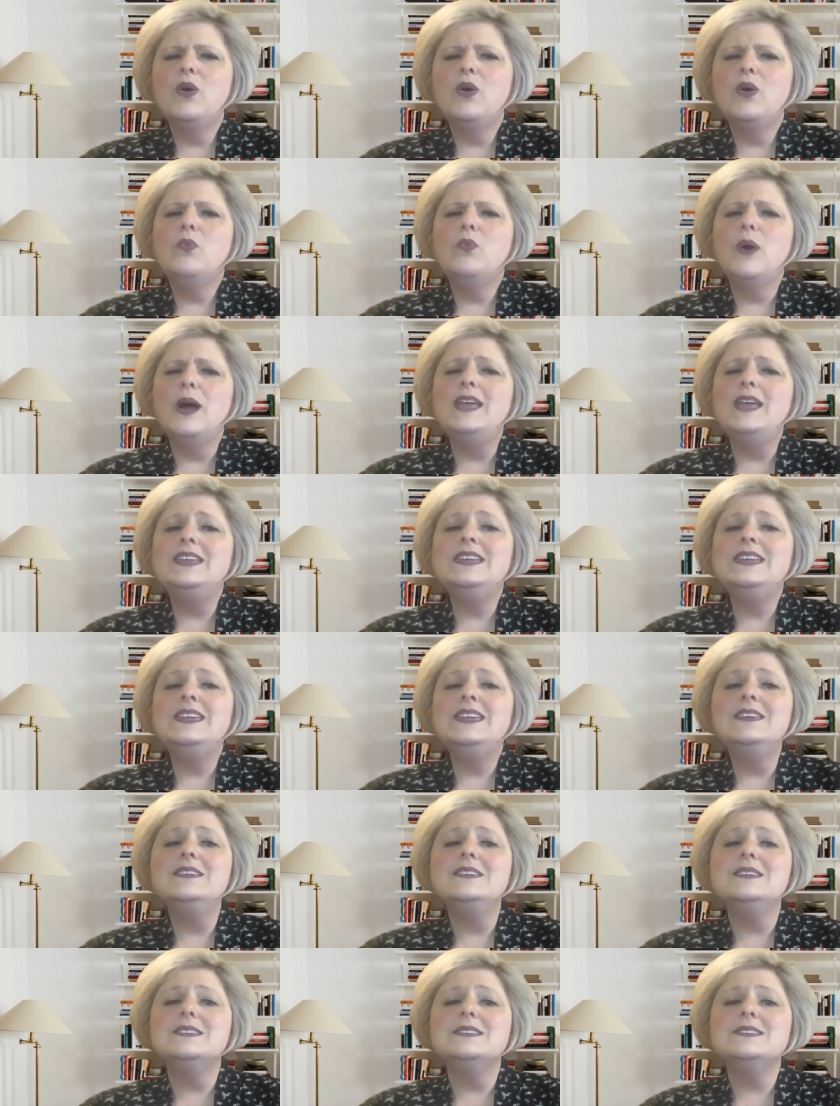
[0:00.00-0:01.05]
what
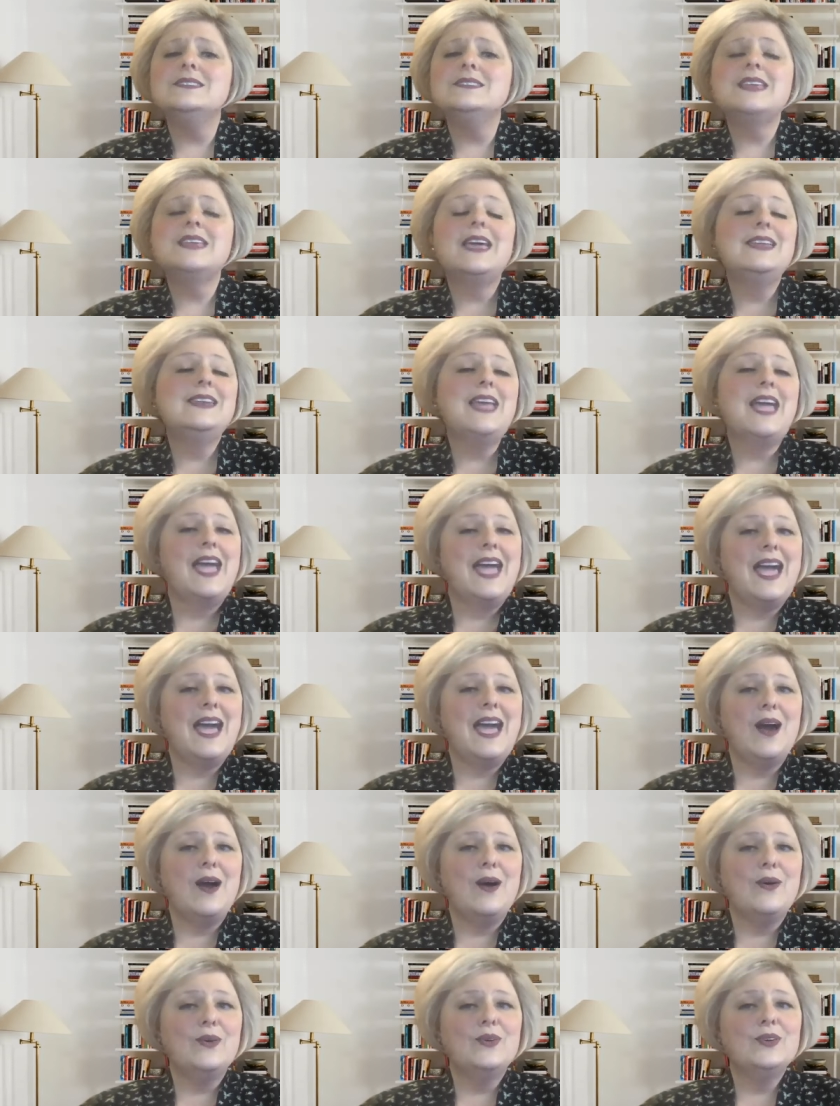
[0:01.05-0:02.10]
is and
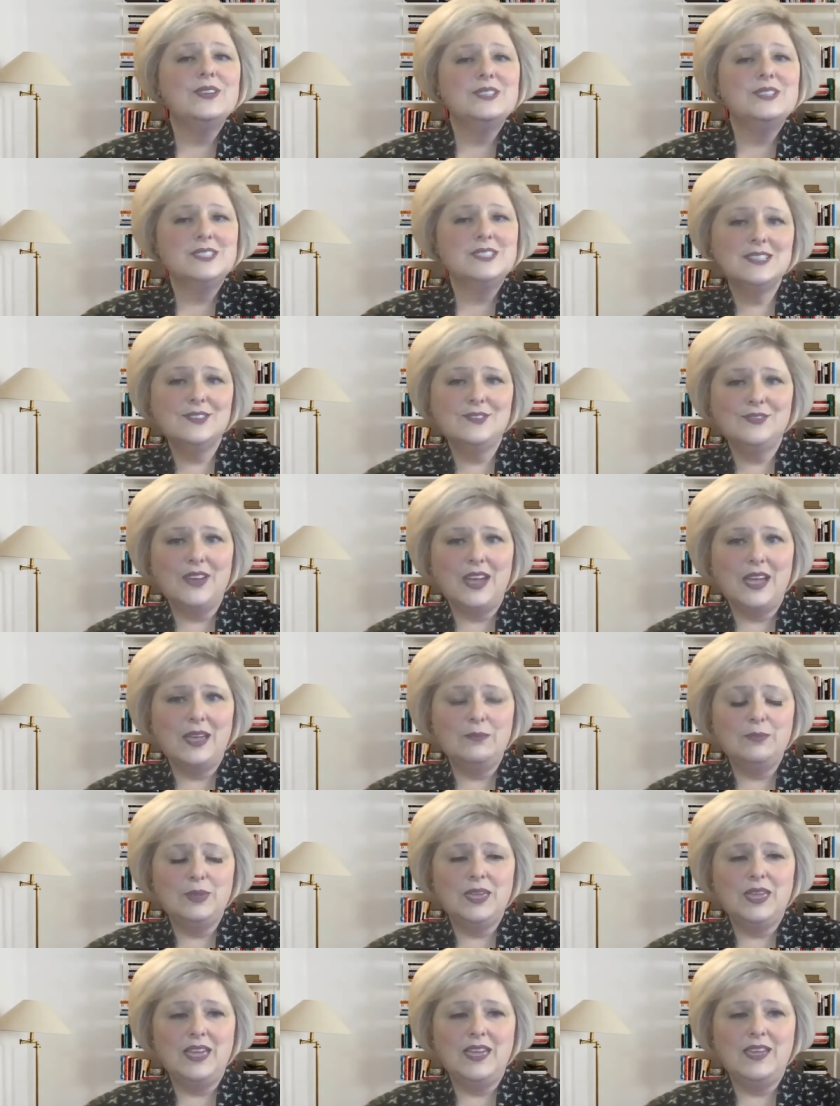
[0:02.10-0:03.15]
how to define
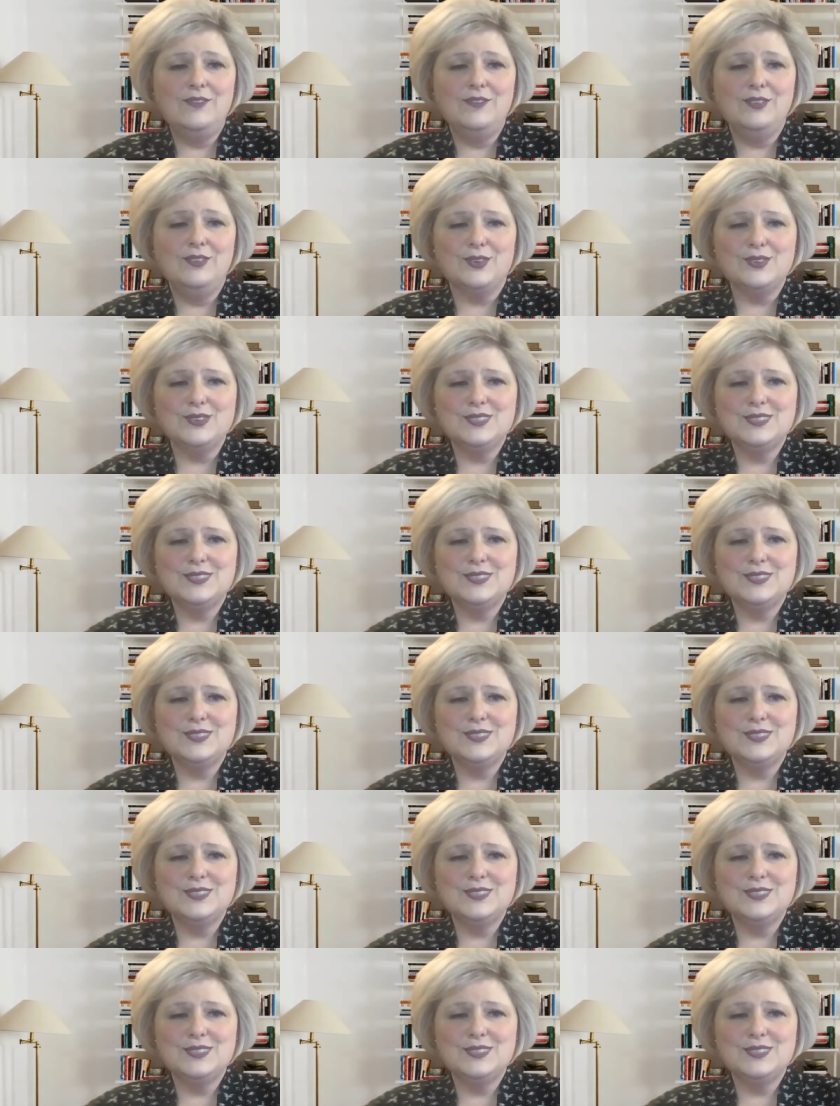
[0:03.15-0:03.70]
behaviors.